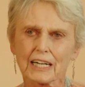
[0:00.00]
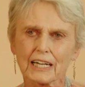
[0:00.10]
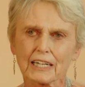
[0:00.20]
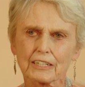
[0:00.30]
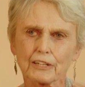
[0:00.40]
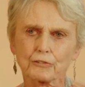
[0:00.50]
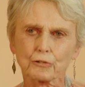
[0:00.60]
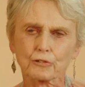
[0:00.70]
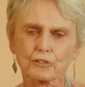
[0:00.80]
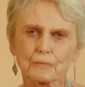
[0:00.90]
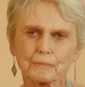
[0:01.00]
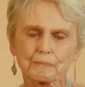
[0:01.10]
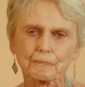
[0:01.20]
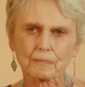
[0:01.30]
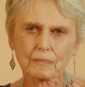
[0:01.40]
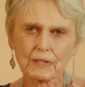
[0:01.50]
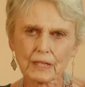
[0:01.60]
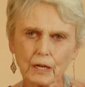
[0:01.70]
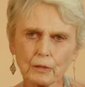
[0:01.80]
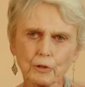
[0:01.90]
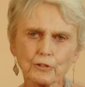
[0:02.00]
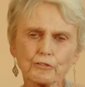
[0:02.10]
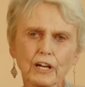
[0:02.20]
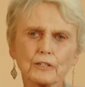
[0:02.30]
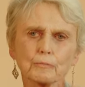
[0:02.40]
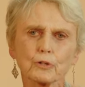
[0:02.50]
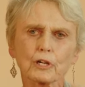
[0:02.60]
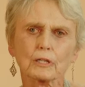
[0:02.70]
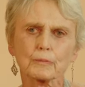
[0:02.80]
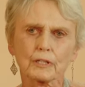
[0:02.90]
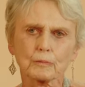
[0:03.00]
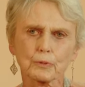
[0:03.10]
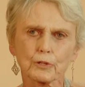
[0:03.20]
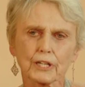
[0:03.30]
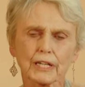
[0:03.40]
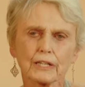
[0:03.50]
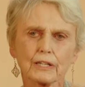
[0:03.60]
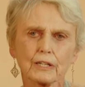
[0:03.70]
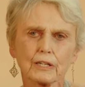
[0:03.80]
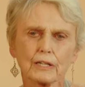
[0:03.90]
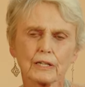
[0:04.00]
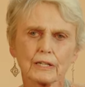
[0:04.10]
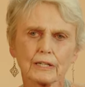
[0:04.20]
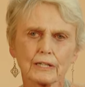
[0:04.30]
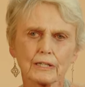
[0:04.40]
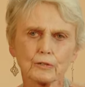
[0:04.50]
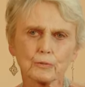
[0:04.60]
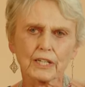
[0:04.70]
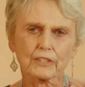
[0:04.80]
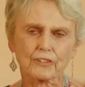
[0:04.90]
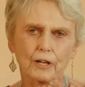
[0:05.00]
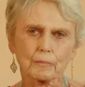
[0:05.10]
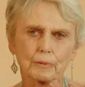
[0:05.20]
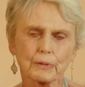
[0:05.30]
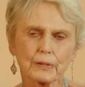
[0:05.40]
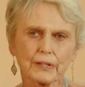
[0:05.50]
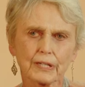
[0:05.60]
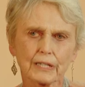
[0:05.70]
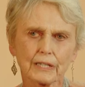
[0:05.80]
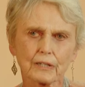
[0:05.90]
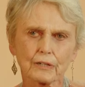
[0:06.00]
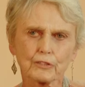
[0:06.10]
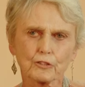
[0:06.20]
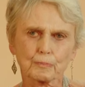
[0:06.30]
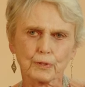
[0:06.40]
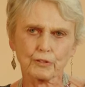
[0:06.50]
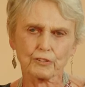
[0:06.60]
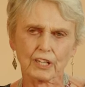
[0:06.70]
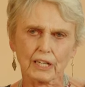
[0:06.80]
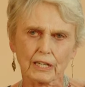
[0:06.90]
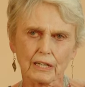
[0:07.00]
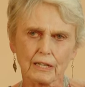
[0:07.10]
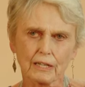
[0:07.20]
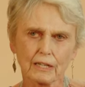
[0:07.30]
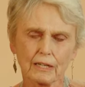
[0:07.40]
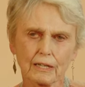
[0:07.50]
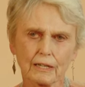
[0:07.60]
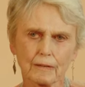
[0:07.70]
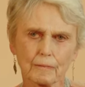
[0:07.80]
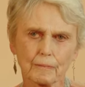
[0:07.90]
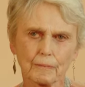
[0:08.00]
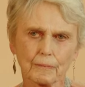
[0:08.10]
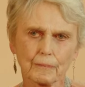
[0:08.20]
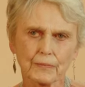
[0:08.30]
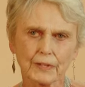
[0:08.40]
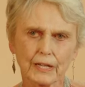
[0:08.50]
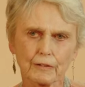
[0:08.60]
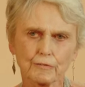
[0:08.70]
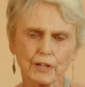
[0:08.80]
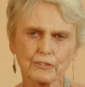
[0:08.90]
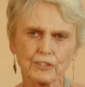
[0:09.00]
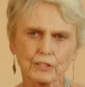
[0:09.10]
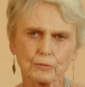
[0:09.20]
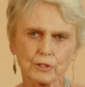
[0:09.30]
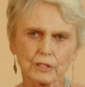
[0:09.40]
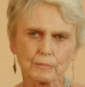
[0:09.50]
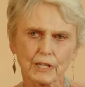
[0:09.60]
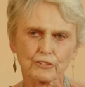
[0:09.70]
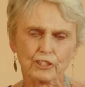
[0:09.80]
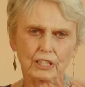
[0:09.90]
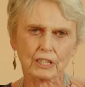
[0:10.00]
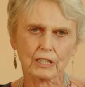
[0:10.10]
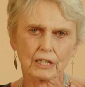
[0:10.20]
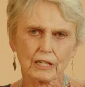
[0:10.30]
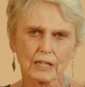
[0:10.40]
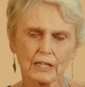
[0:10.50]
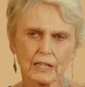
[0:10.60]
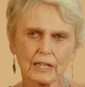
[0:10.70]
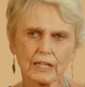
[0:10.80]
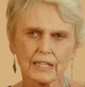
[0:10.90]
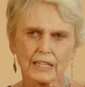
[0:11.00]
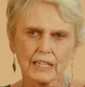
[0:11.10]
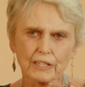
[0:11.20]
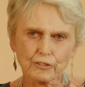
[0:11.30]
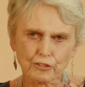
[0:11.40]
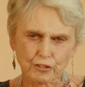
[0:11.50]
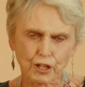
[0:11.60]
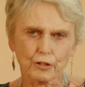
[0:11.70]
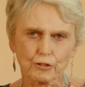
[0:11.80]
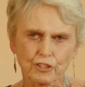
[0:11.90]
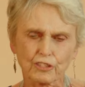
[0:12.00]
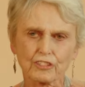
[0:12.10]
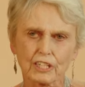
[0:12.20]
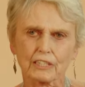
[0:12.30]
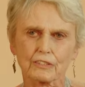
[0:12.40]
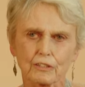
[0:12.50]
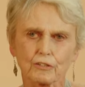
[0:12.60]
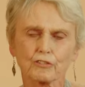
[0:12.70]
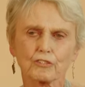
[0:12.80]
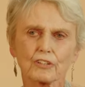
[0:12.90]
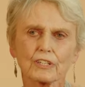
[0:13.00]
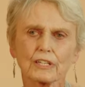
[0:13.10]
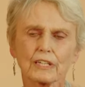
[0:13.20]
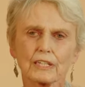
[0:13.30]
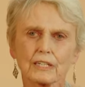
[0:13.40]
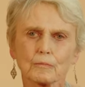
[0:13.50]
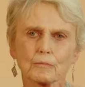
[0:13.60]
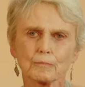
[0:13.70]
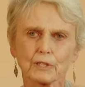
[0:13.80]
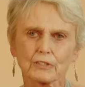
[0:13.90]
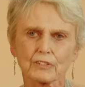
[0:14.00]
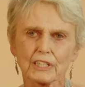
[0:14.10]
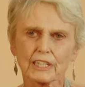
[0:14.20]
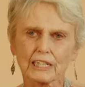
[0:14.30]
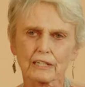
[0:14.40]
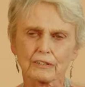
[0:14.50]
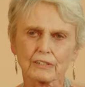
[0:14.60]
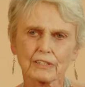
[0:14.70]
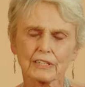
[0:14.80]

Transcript: and I thought, I want to write a book about a boy who wakes up on his birthday and finds he can work magic in snow, just like this, but in England.